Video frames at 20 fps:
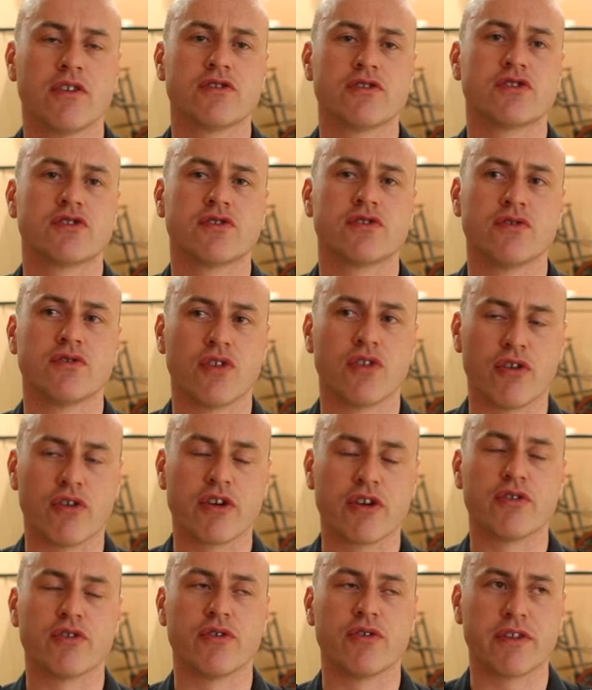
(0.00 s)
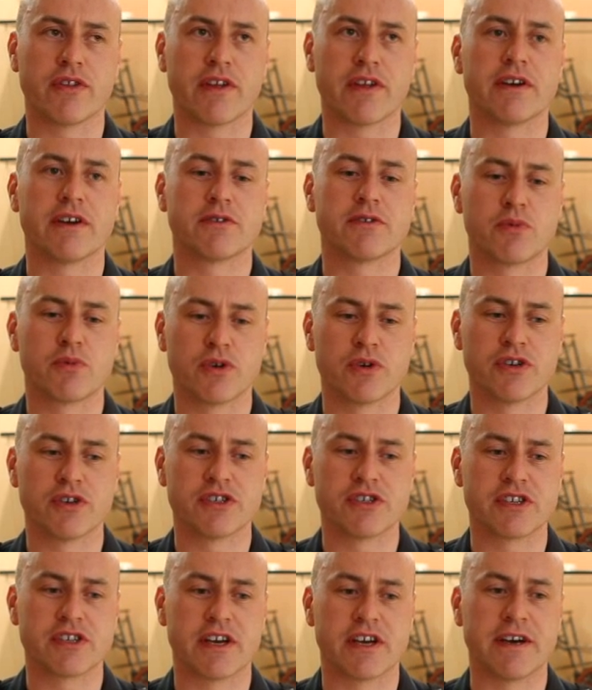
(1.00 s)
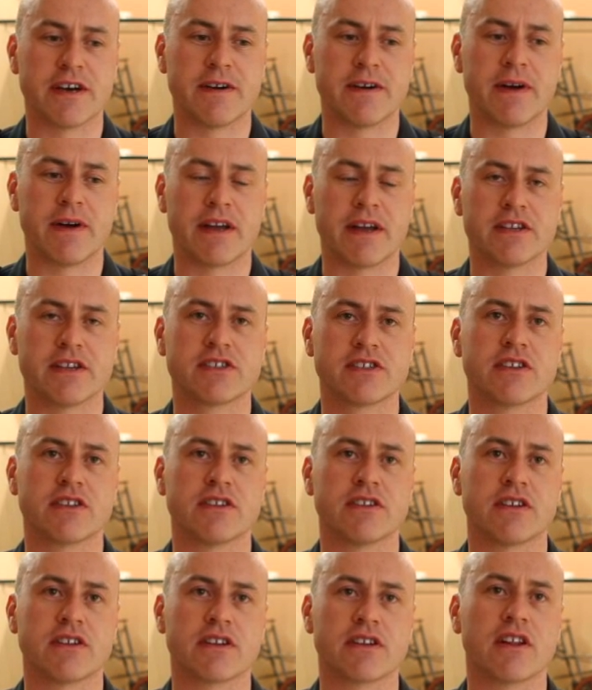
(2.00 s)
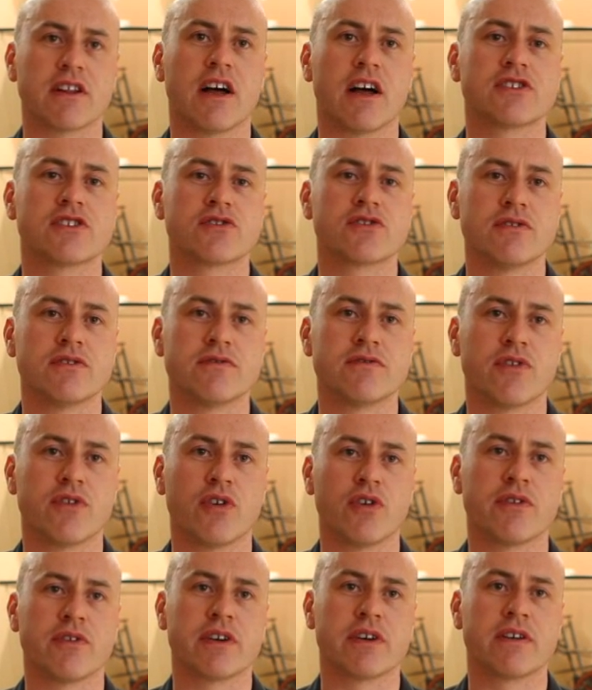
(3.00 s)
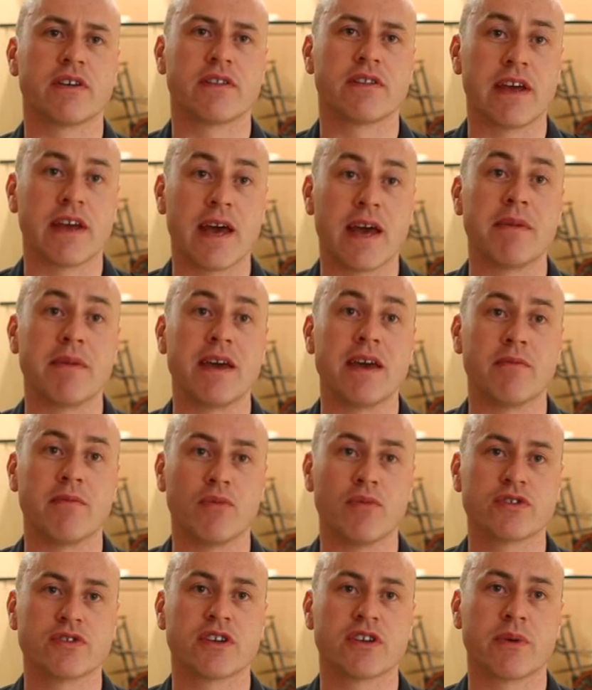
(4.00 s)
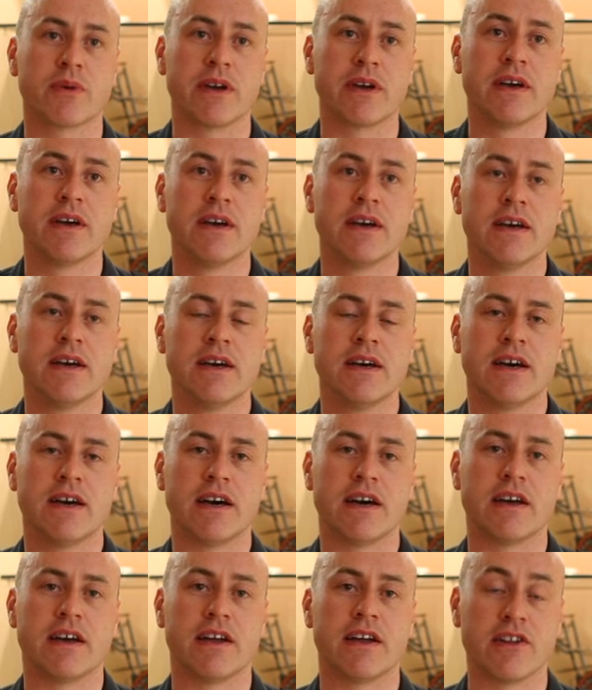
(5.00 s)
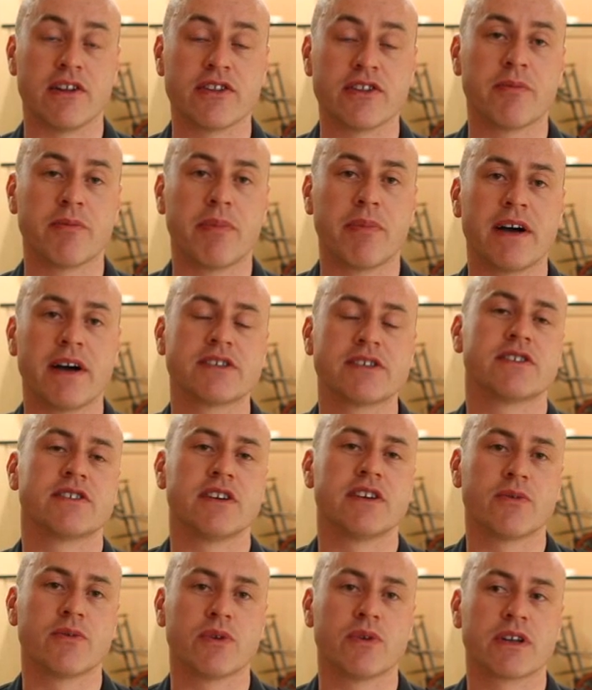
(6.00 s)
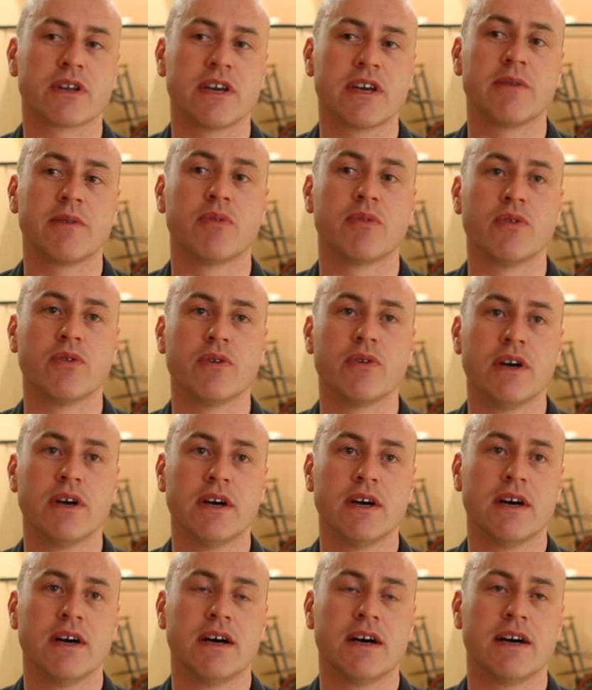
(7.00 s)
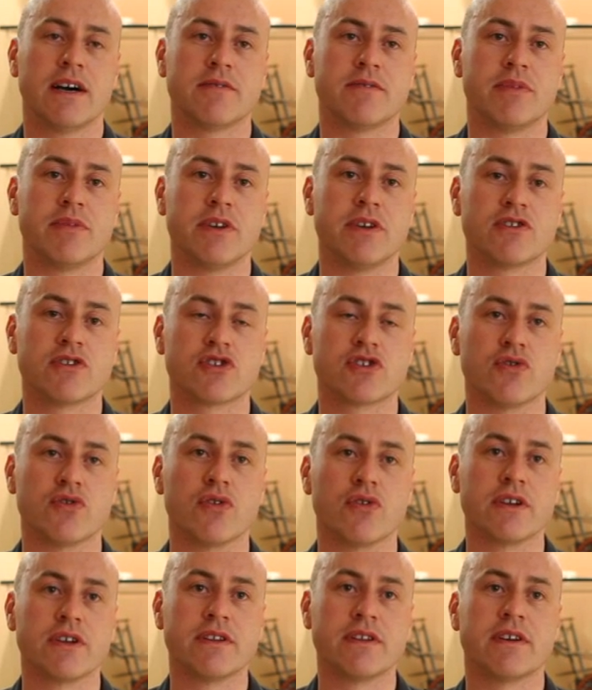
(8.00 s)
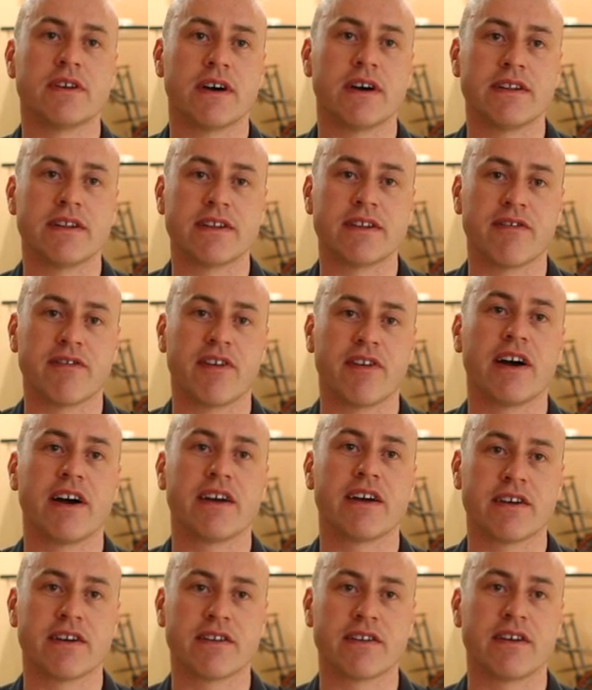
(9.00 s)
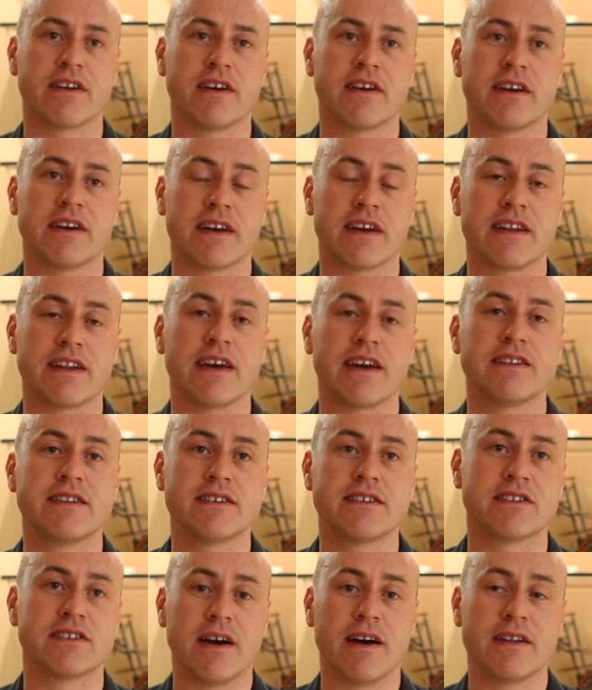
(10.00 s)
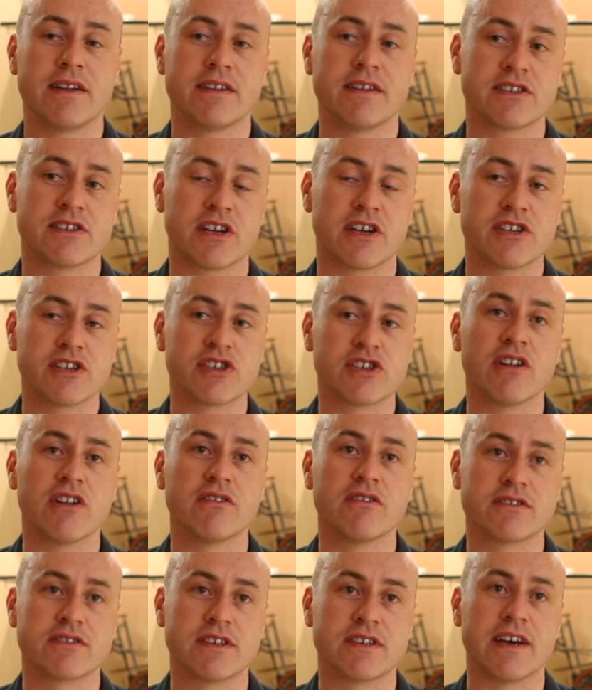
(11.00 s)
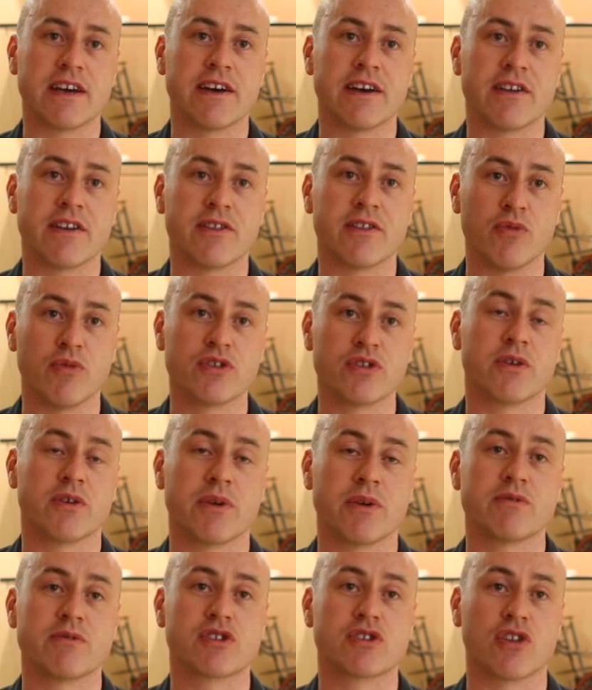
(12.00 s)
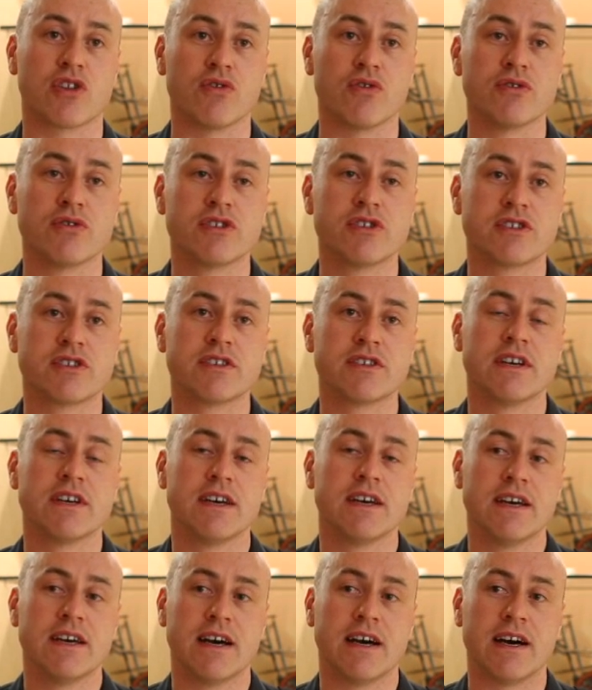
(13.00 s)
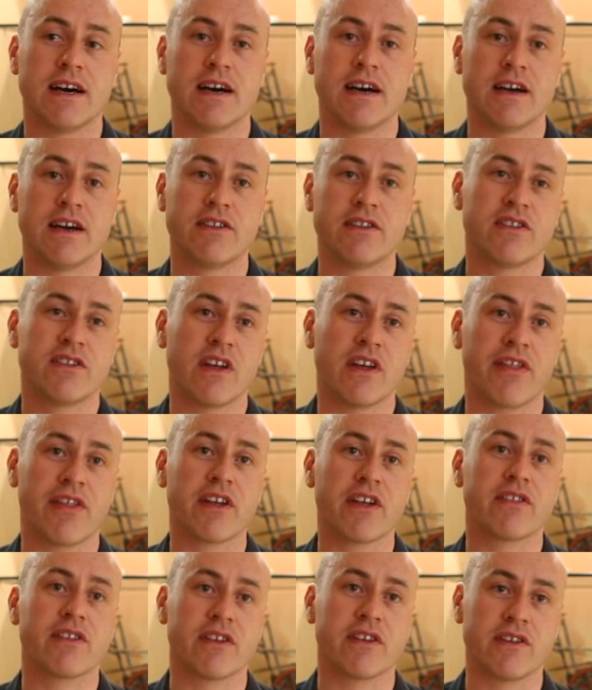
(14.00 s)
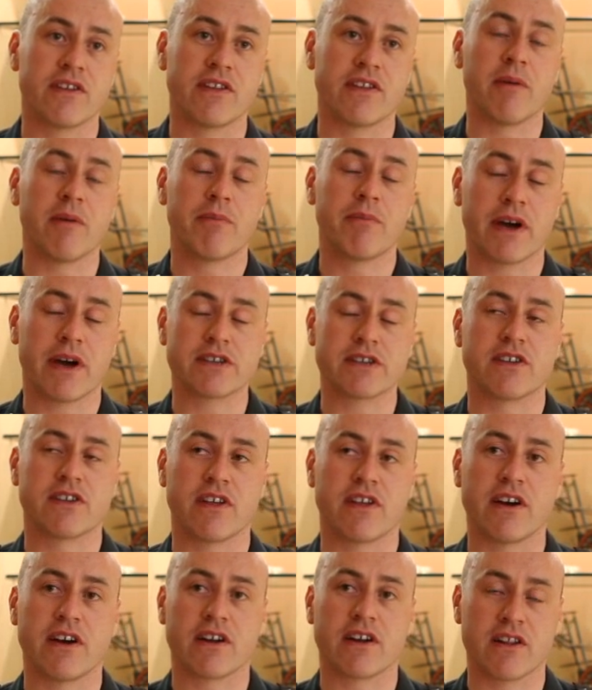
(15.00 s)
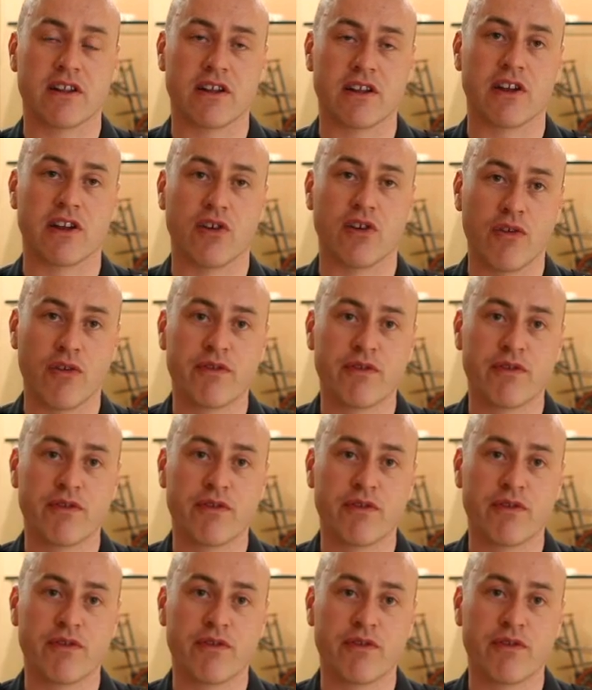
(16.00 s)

Not so long ago there was an incident in Glasgow involving the M8 motorway and an underpass there where cable had been stolen and a fire ignited, and as a result the motorway was closed, and I think the impacts of that are clearly